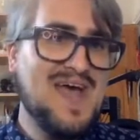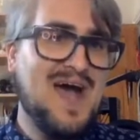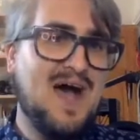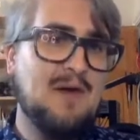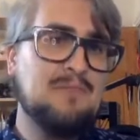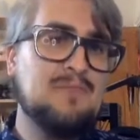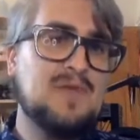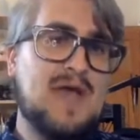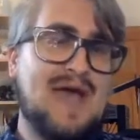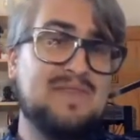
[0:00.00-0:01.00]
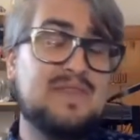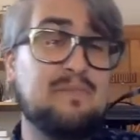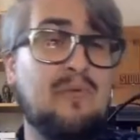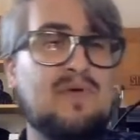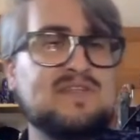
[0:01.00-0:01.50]
And the
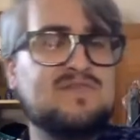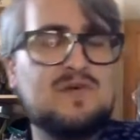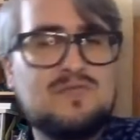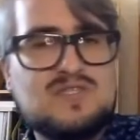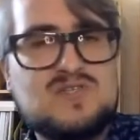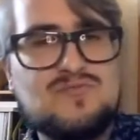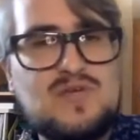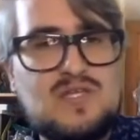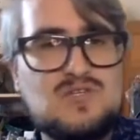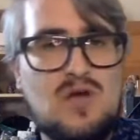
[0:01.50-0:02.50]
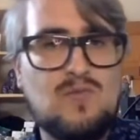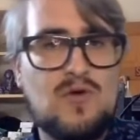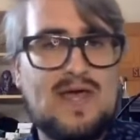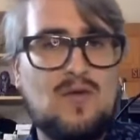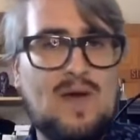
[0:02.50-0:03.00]
point of it was to really try and
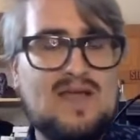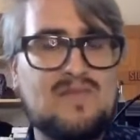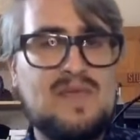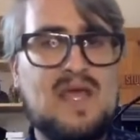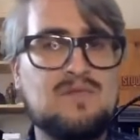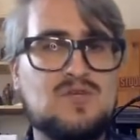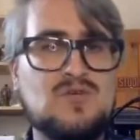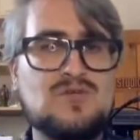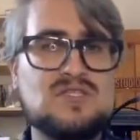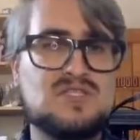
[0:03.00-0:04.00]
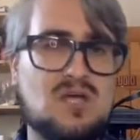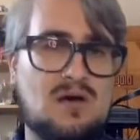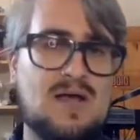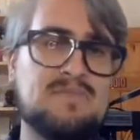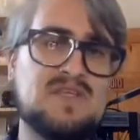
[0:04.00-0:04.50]
work out a way of being able to use this
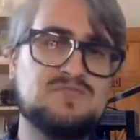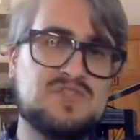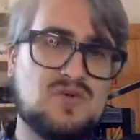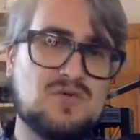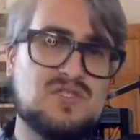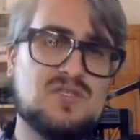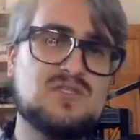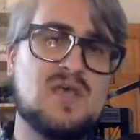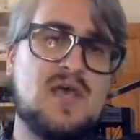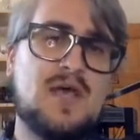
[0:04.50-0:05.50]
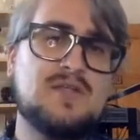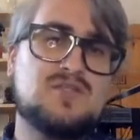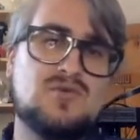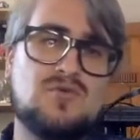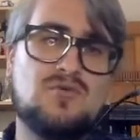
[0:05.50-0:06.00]
time, these resources,
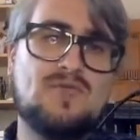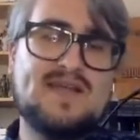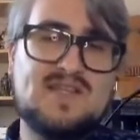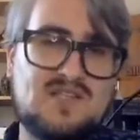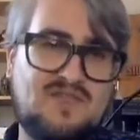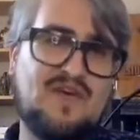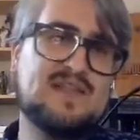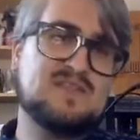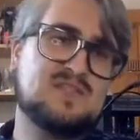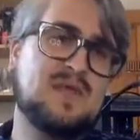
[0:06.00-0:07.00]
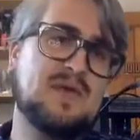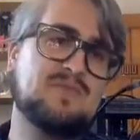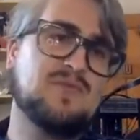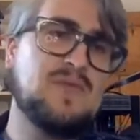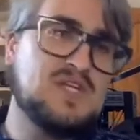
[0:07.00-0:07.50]
to raise enough funds to be able to
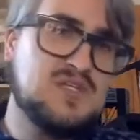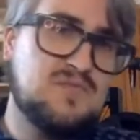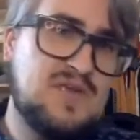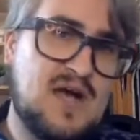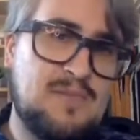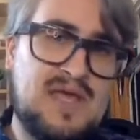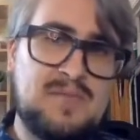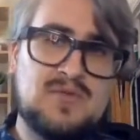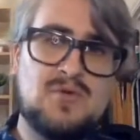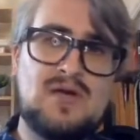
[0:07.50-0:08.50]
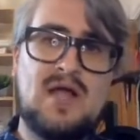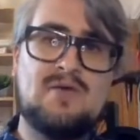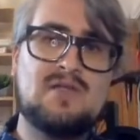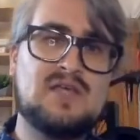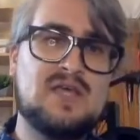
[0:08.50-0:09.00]
enrich young people who are
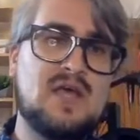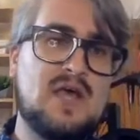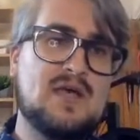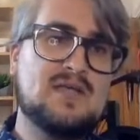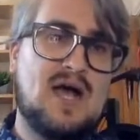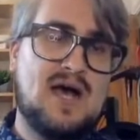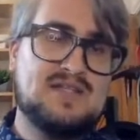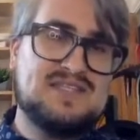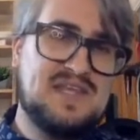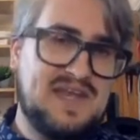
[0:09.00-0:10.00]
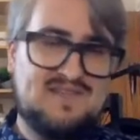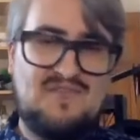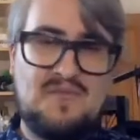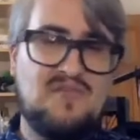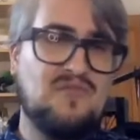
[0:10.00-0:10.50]
currently disconnected
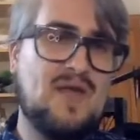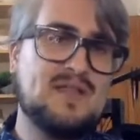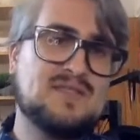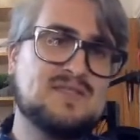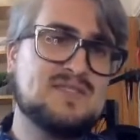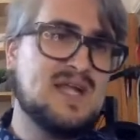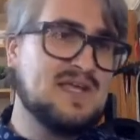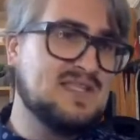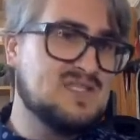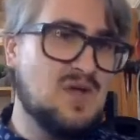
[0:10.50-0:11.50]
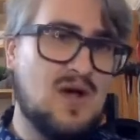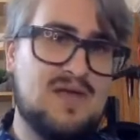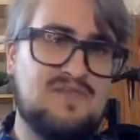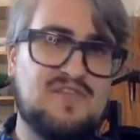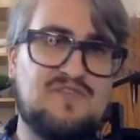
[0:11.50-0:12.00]
from their friends, stuck
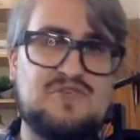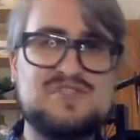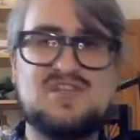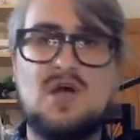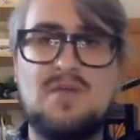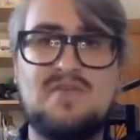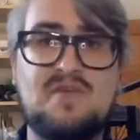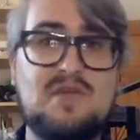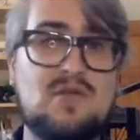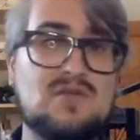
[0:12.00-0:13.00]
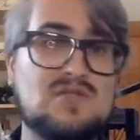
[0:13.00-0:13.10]
inside for the first time in a very long